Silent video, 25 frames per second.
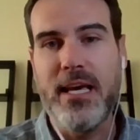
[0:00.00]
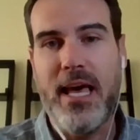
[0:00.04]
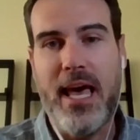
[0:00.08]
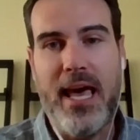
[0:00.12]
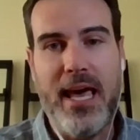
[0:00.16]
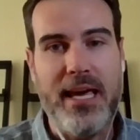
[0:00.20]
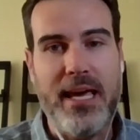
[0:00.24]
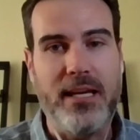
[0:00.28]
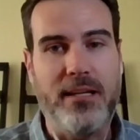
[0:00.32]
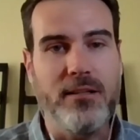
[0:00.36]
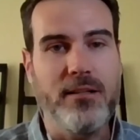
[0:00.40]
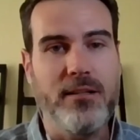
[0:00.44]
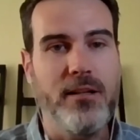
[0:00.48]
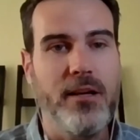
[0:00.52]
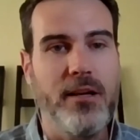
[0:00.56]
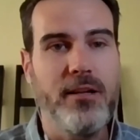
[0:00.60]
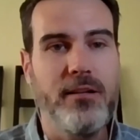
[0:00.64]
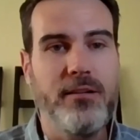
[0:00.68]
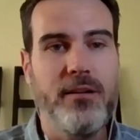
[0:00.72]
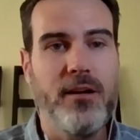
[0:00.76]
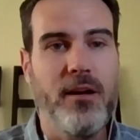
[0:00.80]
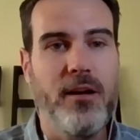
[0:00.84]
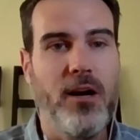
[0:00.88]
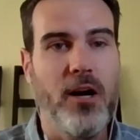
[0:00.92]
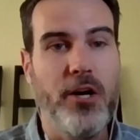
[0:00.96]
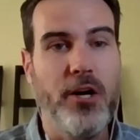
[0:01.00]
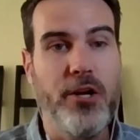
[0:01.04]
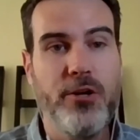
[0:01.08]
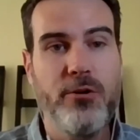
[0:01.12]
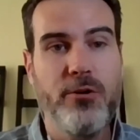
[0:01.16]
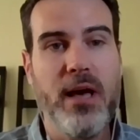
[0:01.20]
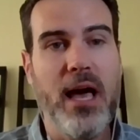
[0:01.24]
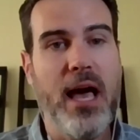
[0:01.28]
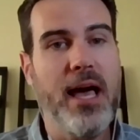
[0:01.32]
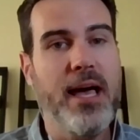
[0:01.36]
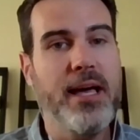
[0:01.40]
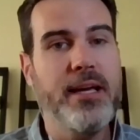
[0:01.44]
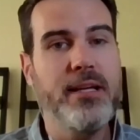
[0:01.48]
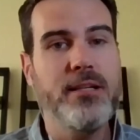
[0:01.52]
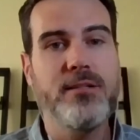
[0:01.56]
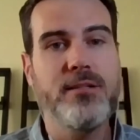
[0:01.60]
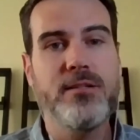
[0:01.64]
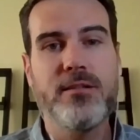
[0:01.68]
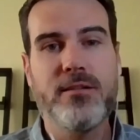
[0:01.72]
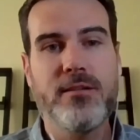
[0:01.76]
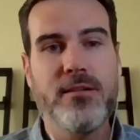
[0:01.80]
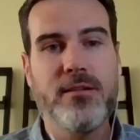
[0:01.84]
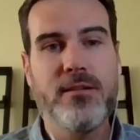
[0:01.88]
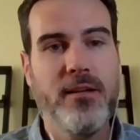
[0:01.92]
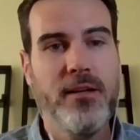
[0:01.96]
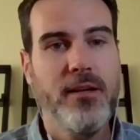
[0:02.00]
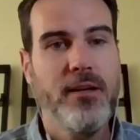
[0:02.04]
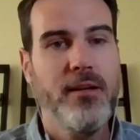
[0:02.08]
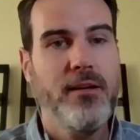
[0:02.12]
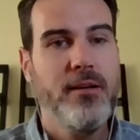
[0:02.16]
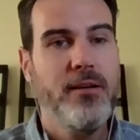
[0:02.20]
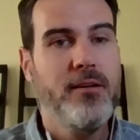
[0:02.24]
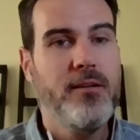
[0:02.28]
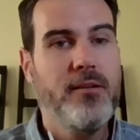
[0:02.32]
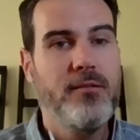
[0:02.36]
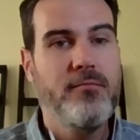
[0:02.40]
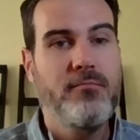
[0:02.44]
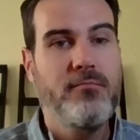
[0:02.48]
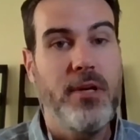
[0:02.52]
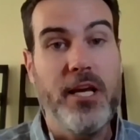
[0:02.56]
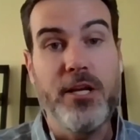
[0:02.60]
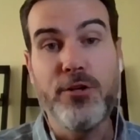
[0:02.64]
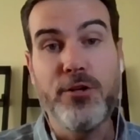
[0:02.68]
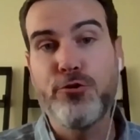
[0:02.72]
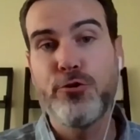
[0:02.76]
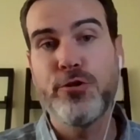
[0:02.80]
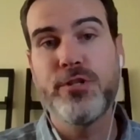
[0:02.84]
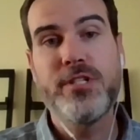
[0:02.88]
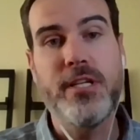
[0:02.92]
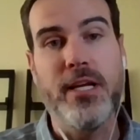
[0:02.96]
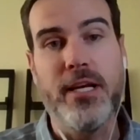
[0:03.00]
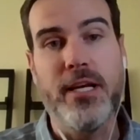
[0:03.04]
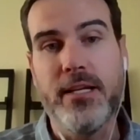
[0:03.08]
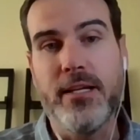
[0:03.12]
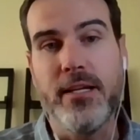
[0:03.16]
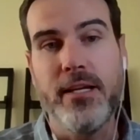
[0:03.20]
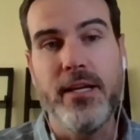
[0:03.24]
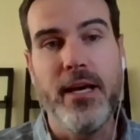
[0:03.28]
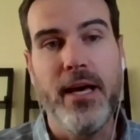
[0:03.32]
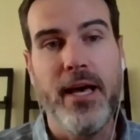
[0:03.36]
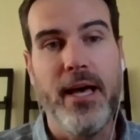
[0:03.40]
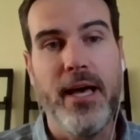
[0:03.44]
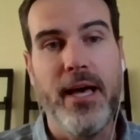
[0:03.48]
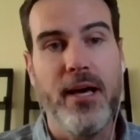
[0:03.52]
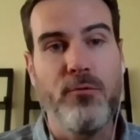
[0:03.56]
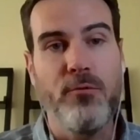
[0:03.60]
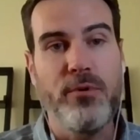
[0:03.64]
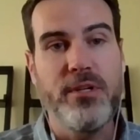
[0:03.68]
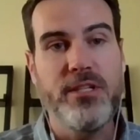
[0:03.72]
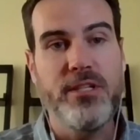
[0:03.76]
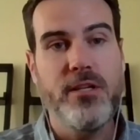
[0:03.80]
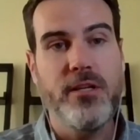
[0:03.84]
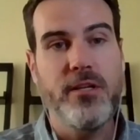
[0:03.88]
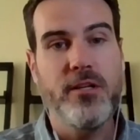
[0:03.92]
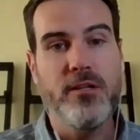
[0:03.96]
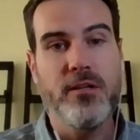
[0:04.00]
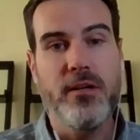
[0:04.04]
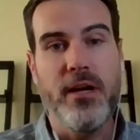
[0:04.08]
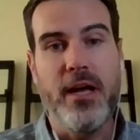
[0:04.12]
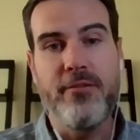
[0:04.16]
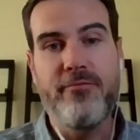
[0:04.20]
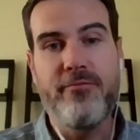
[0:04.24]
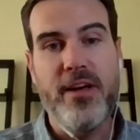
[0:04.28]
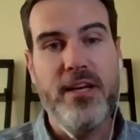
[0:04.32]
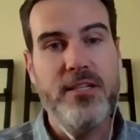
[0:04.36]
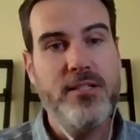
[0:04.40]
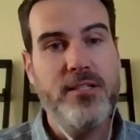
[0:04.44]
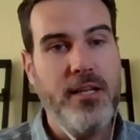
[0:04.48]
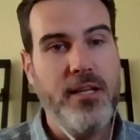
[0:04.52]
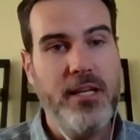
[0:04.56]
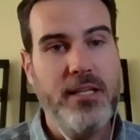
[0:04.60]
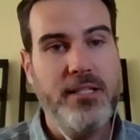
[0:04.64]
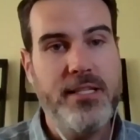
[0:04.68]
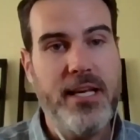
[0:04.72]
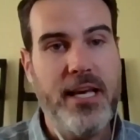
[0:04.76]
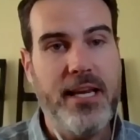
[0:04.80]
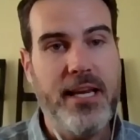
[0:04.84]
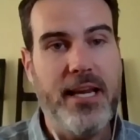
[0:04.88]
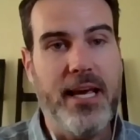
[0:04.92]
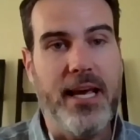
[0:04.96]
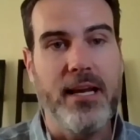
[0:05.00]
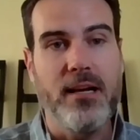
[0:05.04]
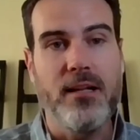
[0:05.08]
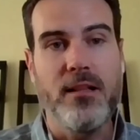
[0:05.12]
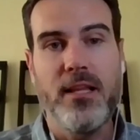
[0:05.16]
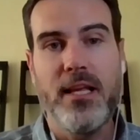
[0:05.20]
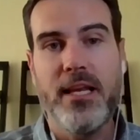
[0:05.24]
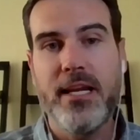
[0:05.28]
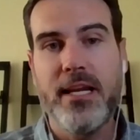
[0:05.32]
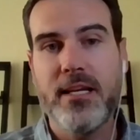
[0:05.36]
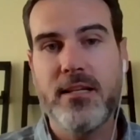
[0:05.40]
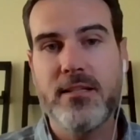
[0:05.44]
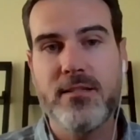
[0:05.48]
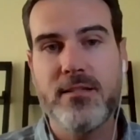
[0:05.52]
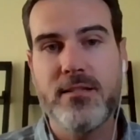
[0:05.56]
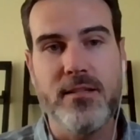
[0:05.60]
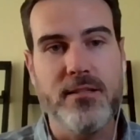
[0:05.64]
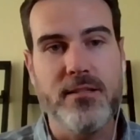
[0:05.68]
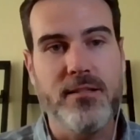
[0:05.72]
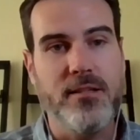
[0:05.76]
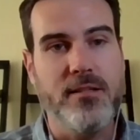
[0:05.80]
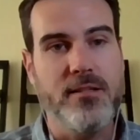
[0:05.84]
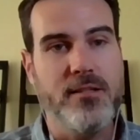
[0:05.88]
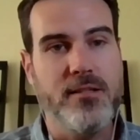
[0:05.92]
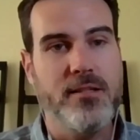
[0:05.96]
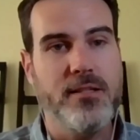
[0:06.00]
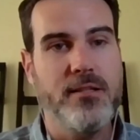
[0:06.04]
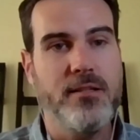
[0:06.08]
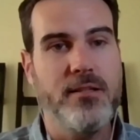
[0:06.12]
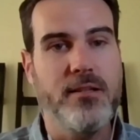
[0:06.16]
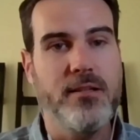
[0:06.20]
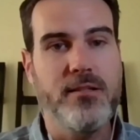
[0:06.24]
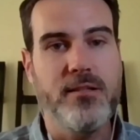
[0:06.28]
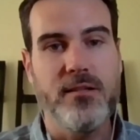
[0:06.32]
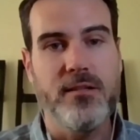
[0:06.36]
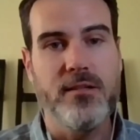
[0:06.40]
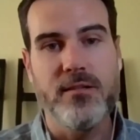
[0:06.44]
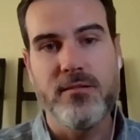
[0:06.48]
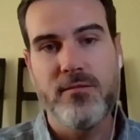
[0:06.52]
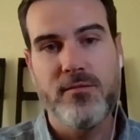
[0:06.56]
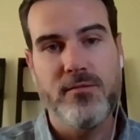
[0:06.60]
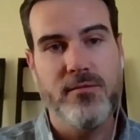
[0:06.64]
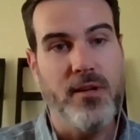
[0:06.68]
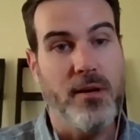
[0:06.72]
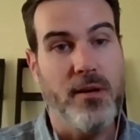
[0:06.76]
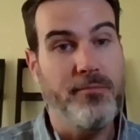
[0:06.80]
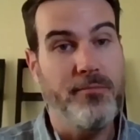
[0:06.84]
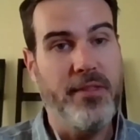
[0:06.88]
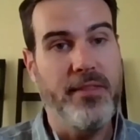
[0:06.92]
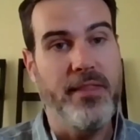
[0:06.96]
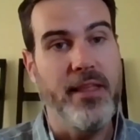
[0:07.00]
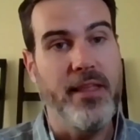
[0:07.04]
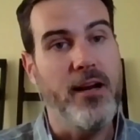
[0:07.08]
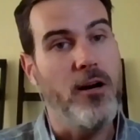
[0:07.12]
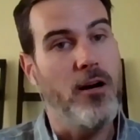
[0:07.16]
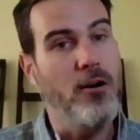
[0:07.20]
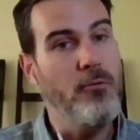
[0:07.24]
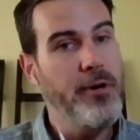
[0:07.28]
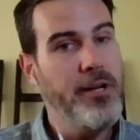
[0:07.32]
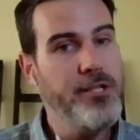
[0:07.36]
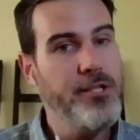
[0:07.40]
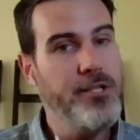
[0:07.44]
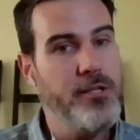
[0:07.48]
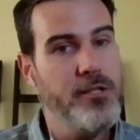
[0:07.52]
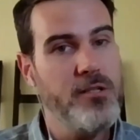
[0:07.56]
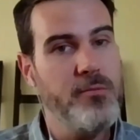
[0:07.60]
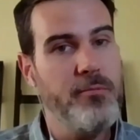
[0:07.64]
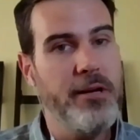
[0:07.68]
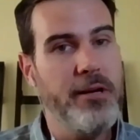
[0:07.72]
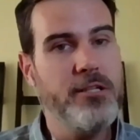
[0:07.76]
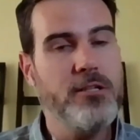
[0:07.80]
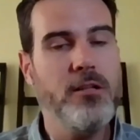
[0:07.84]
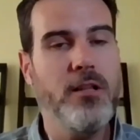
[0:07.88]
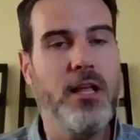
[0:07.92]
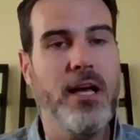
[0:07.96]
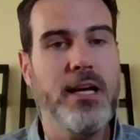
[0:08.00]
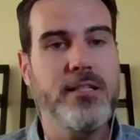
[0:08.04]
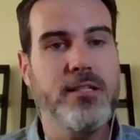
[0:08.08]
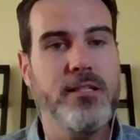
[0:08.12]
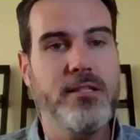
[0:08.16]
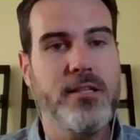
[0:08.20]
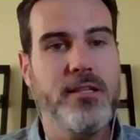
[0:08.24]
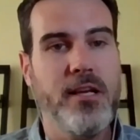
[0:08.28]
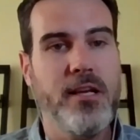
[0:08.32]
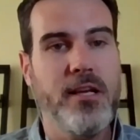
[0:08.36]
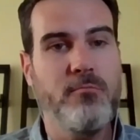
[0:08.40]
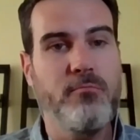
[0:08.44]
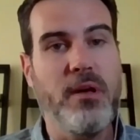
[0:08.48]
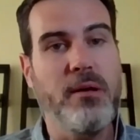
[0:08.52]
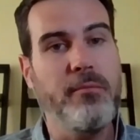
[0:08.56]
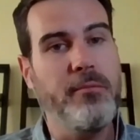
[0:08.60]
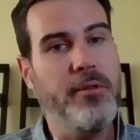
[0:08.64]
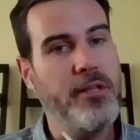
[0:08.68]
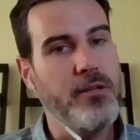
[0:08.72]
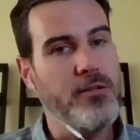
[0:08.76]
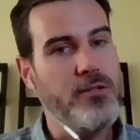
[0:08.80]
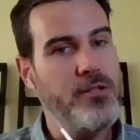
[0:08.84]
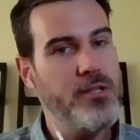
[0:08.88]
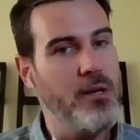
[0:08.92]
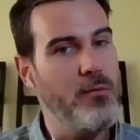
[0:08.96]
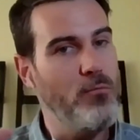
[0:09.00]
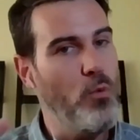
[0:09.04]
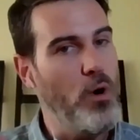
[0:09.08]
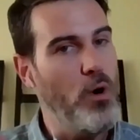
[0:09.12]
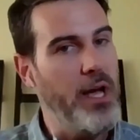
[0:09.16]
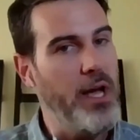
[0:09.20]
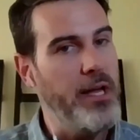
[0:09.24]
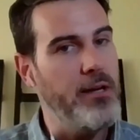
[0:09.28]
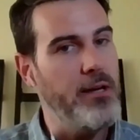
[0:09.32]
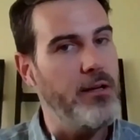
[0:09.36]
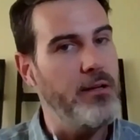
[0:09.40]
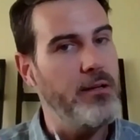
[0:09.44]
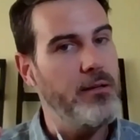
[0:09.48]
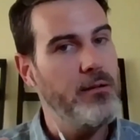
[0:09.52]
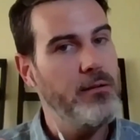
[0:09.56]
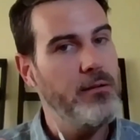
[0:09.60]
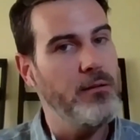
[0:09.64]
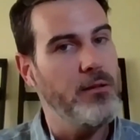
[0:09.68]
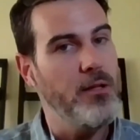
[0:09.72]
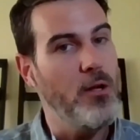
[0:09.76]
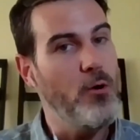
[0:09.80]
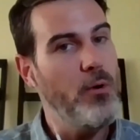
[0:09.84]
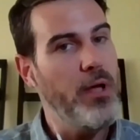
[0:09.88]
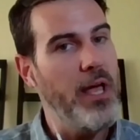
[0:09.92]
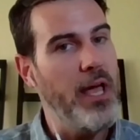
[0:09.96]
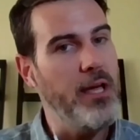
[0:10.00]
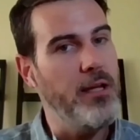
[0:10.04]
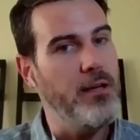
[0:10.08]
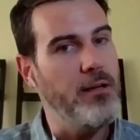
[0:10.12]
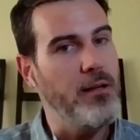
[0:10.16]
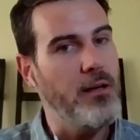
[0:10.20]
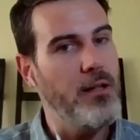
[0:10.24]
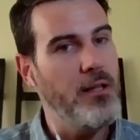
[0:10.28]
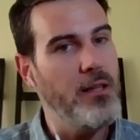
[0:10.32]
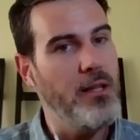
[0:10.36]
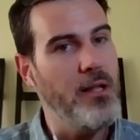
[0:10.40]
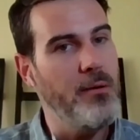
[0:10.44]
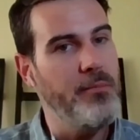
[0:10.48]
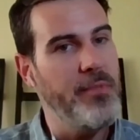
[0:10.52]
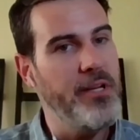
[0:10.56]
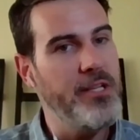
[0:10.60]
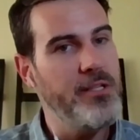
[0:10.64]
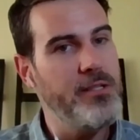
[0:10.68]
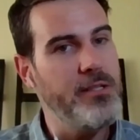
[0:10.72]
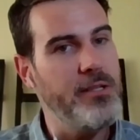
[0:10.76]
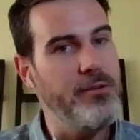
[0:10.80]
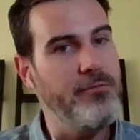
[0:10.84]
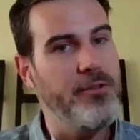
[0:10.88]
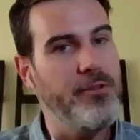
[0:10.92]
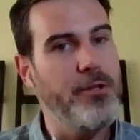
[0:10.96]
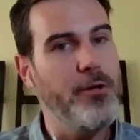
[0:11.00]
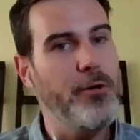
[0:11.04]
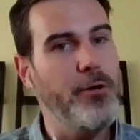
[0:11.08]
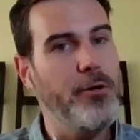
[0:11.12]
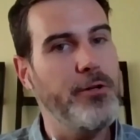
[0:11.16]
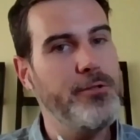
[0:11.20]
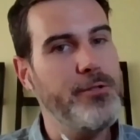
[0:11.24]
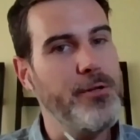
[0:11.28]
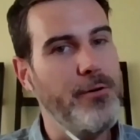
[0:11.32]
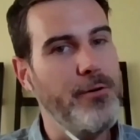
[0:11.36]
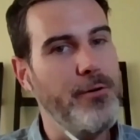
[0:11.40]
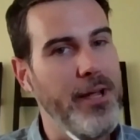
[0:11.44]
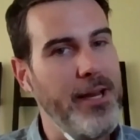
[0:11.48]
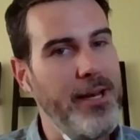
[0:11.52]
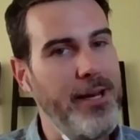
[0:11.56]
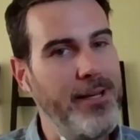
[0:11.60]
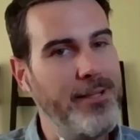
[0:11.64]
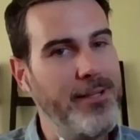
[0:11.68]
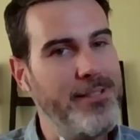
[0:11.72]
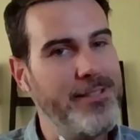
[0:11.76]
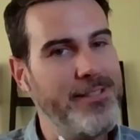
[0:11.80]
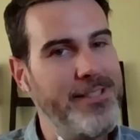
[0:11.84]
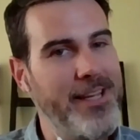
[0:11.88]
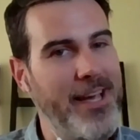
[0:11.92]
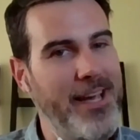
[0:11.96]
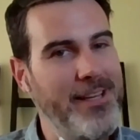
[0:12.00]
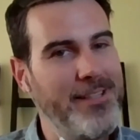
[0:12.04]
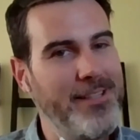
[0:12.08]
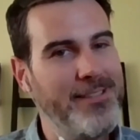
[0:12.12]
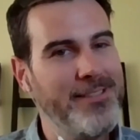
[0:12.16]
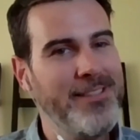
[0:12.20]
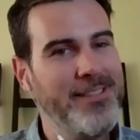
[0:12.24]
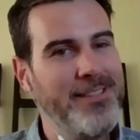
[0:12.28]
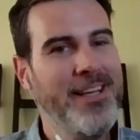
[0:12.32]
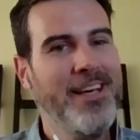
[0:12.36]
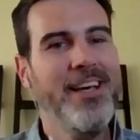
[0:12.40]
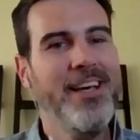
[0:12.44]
hey, are you guys interested? We see you're investing in data analytics. This is something that our region specializes in. Maybe there's some way to locate in Columbus, even though you're donating to Dayton.